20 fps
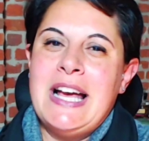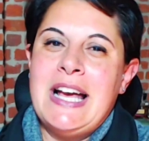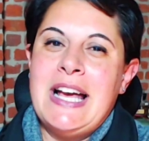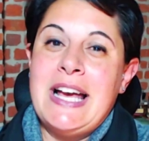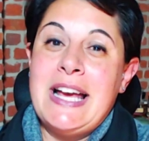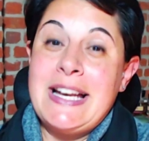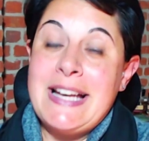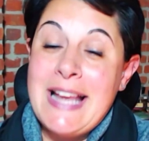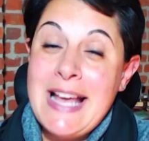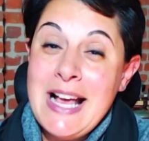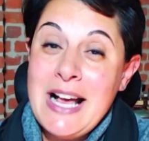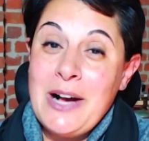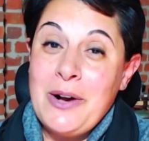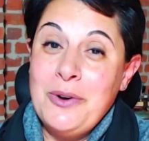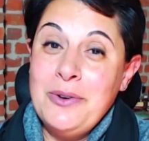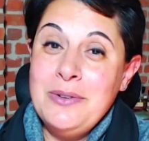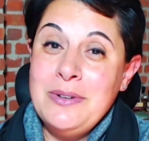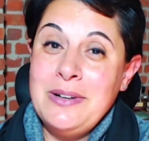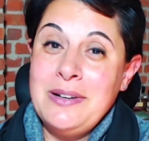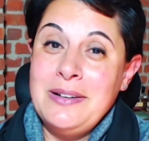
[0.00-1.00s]
and
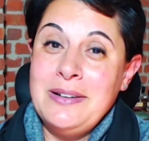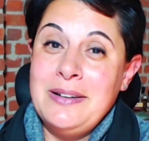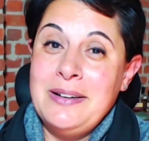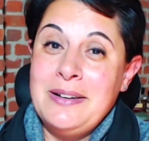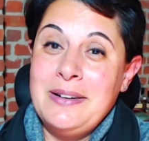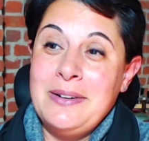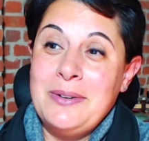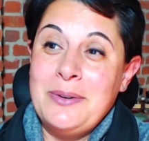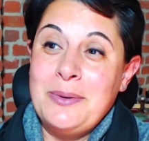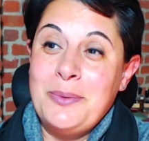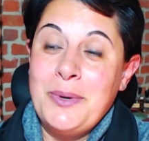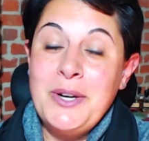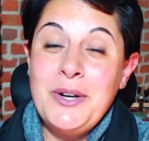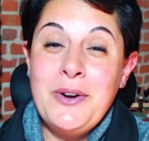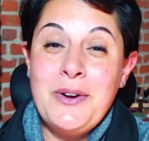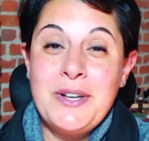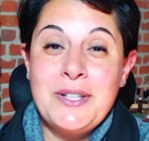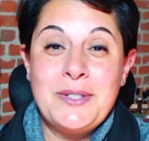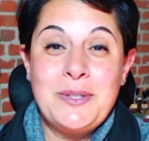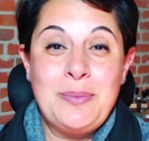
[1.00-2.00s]
now we're
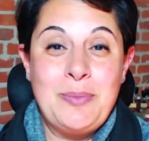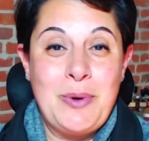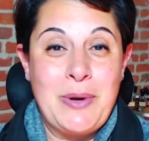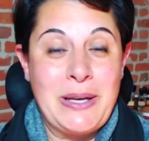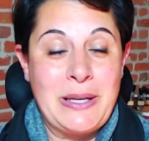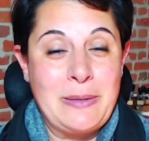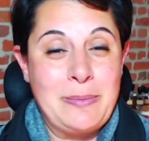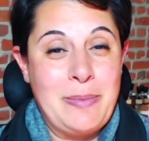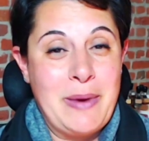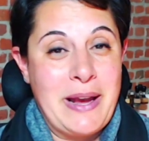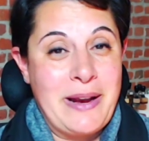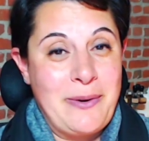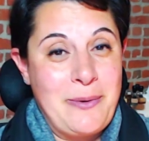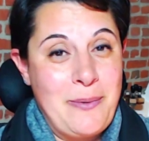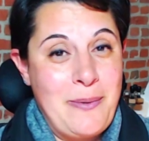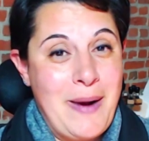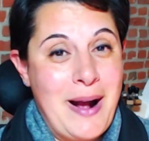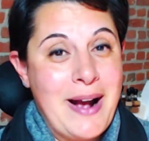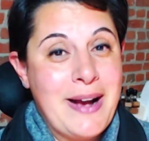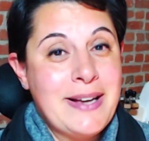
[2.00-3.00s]
going to bring it back
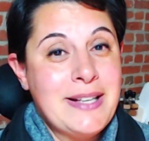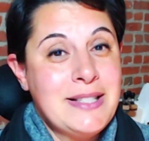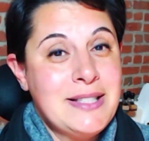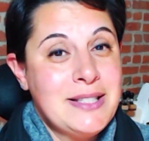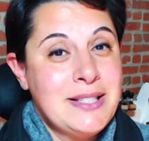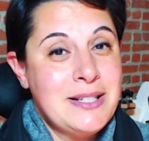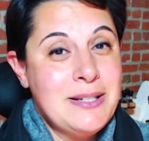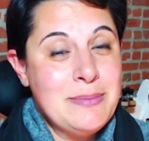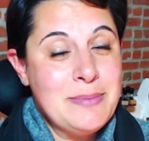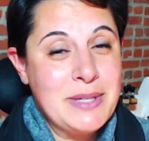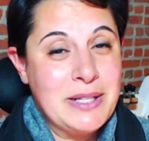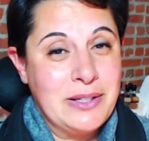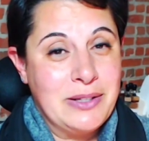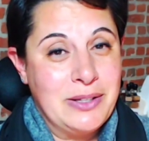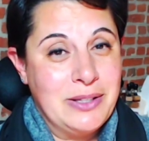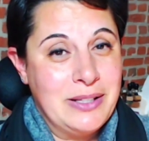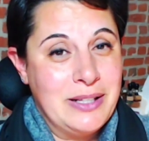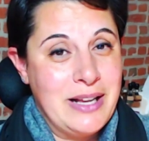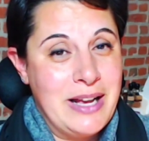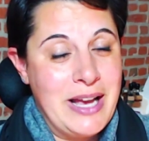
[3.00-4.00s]
right to the middle,
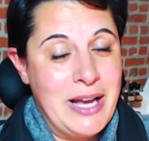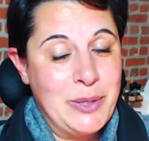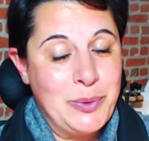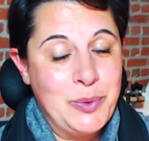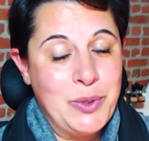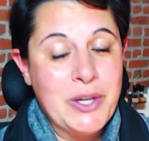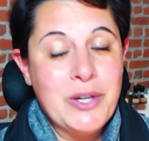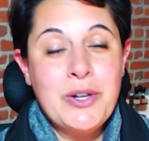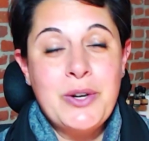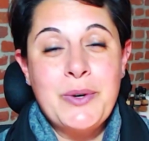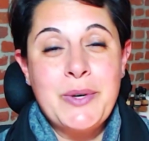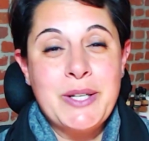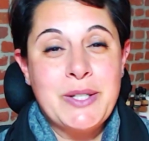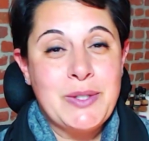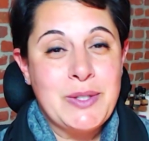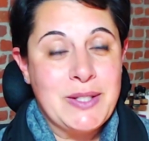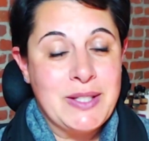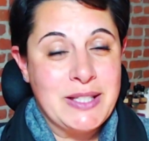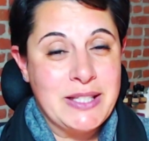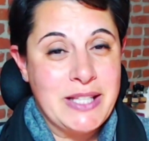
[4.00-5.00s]
and we're going
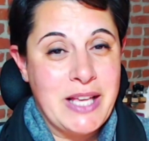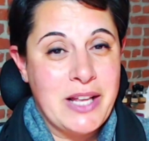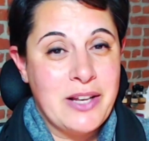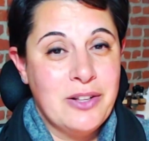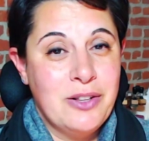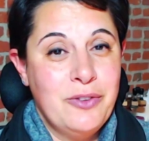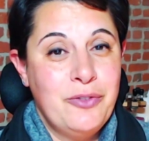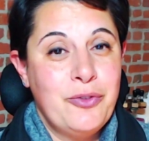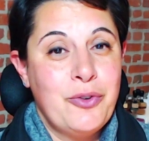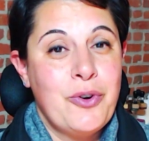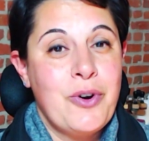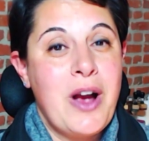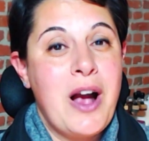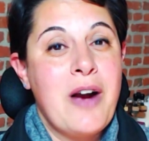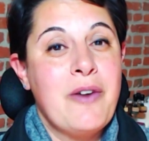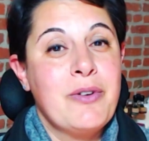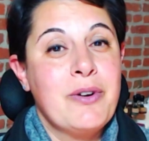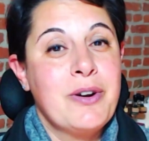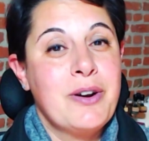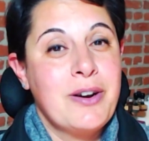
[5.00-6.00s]
to settle for
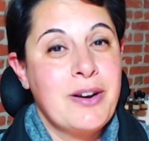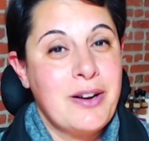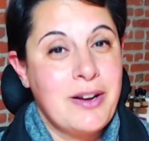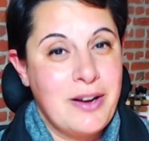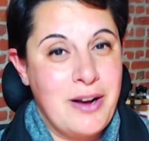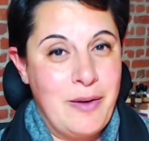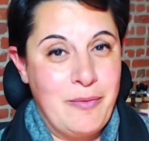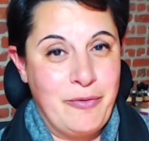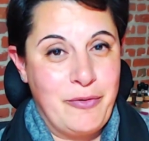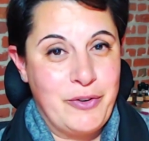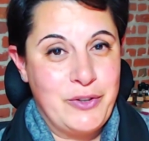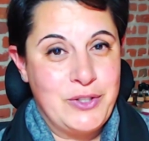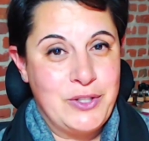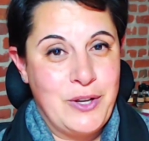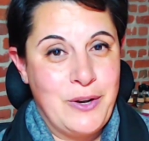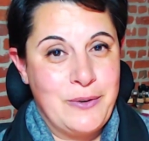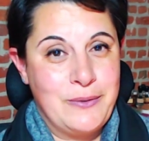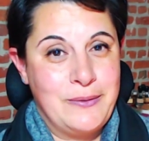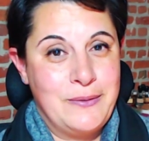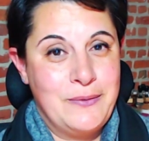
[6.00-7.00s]
our comfort
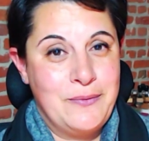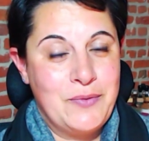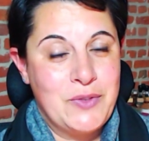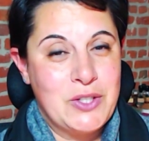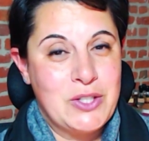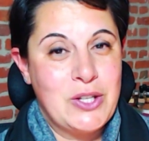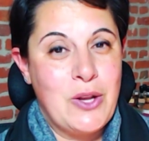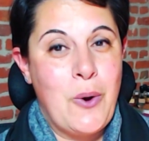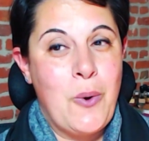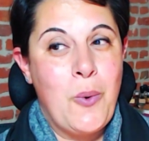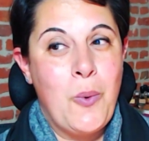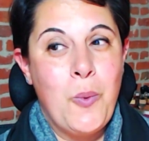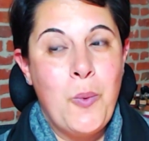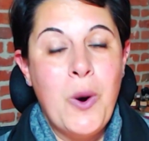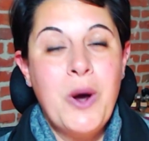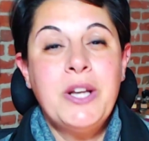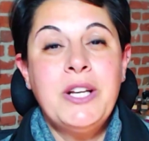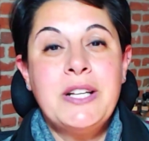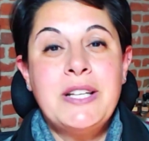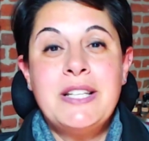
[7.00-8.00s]
zone. So
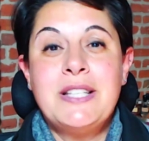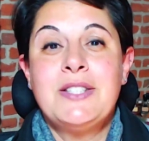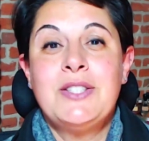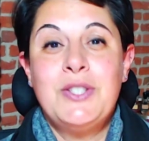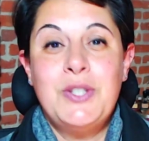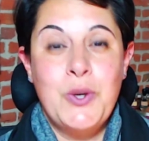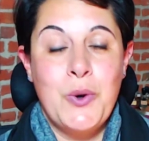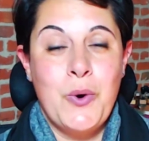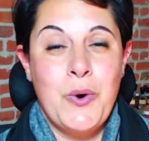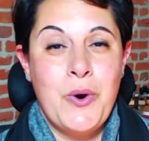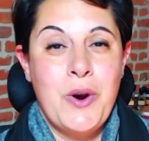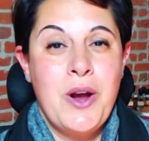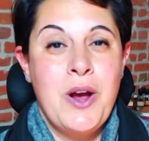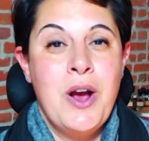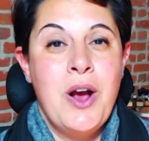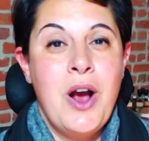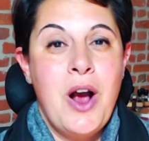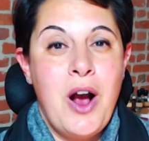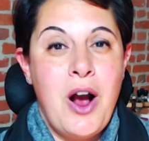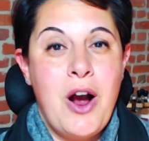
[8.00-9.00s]
what is your
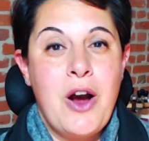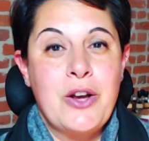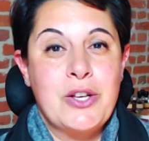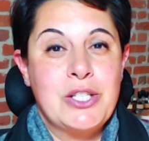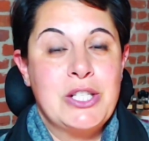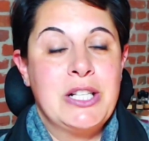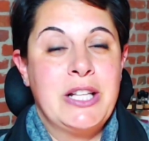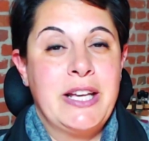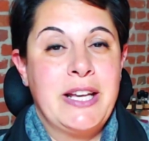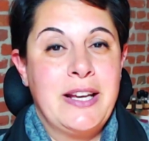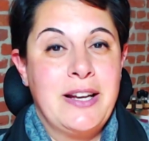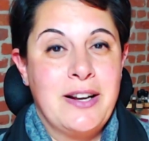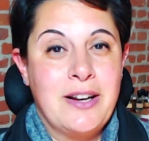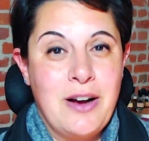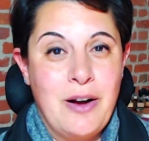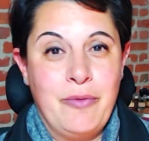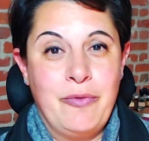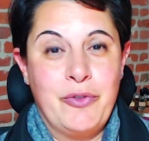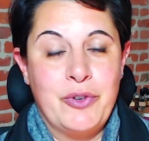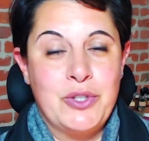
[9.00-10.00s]
art journaling
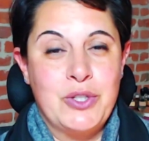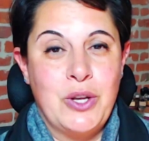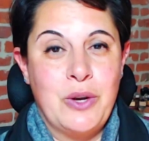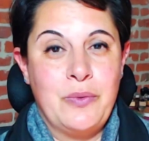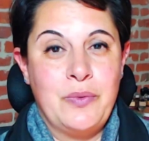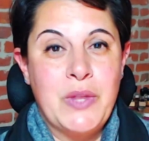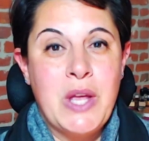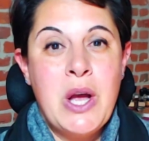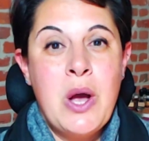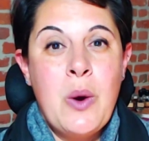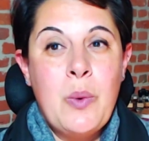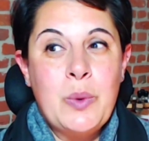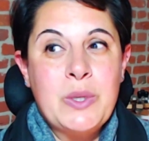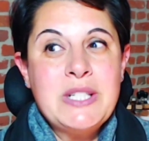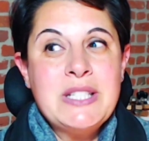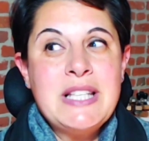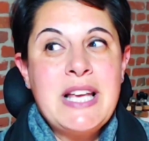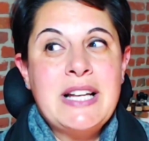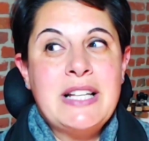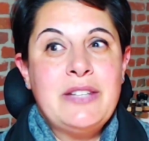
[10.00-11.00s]
comfort zone? What
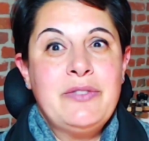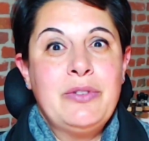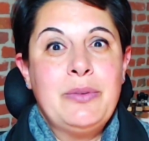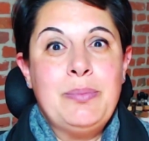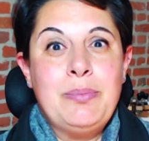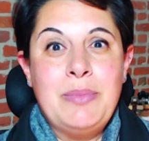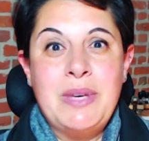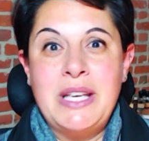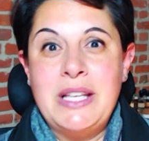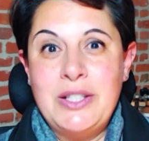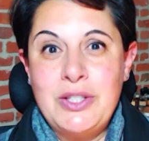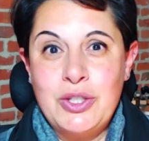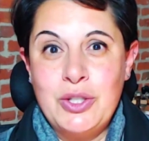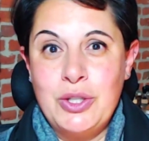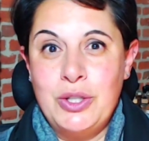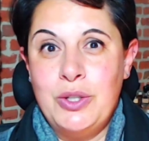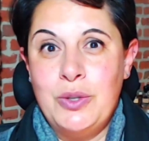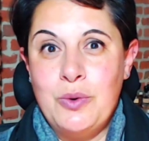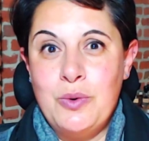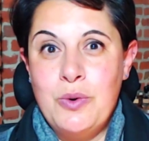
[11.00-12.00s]
does that even mean to
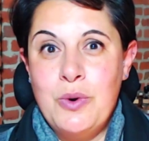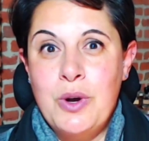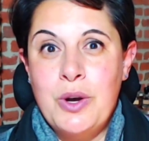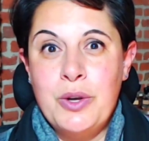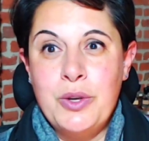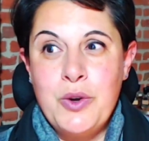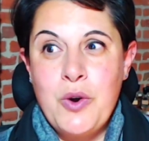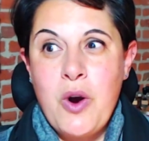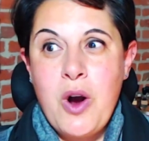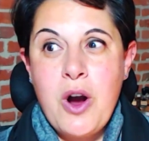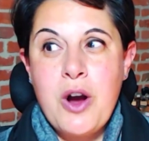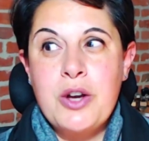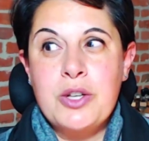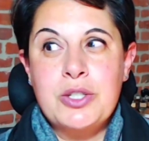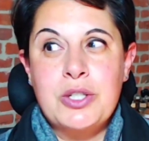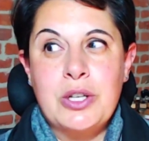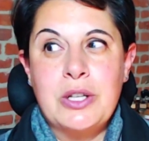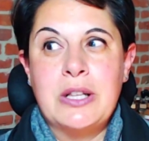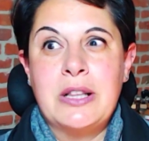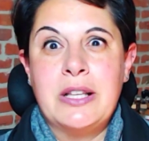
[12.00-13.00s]
you, your art
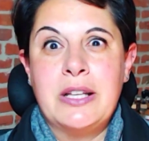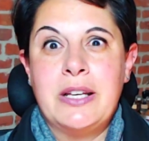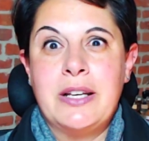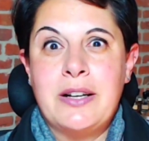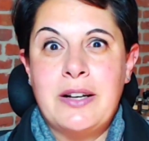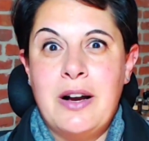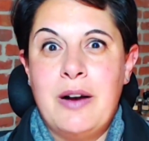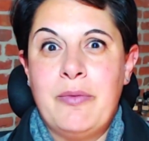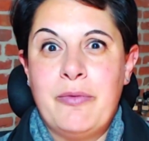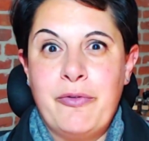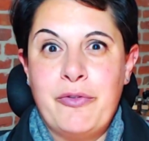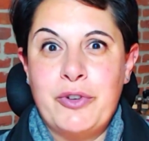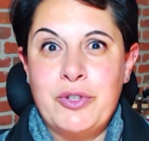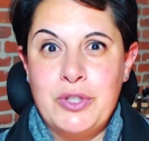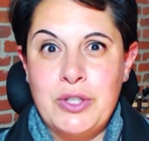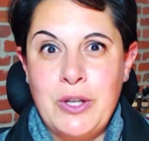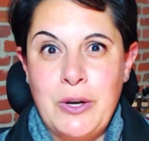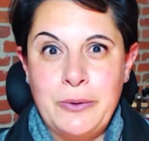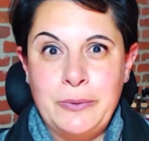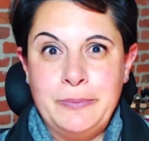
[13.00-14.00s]
journaling comfort
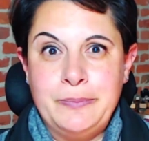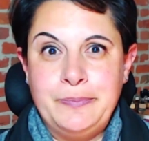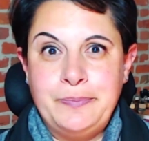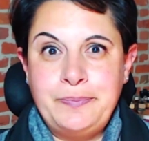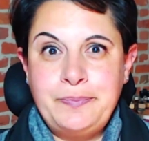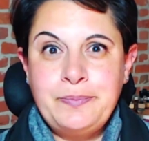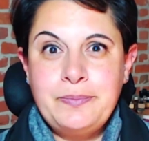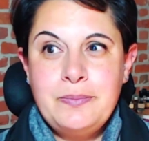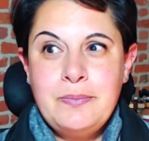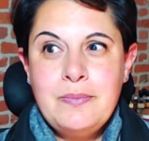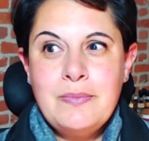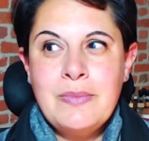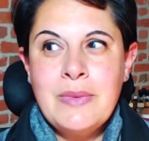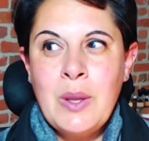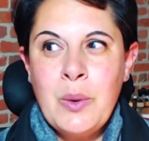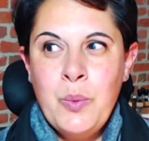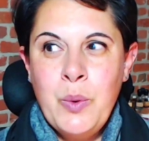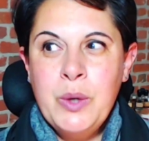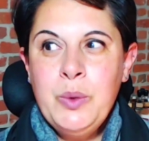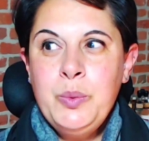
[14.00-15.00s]
zone?
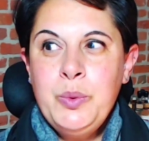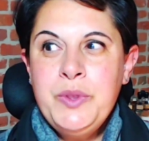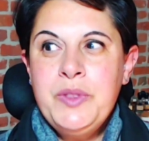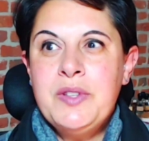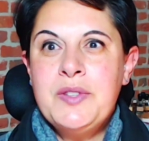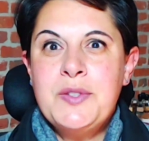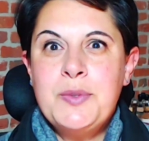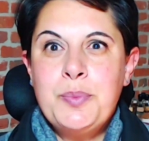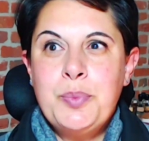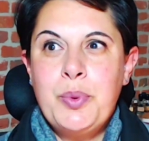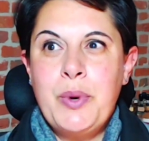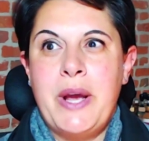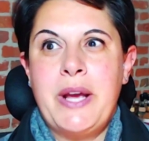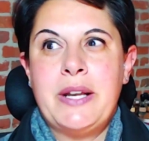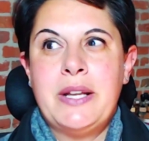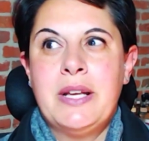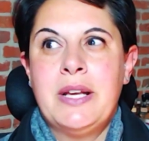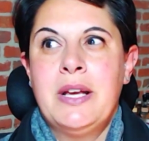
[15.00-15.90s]
What would the spread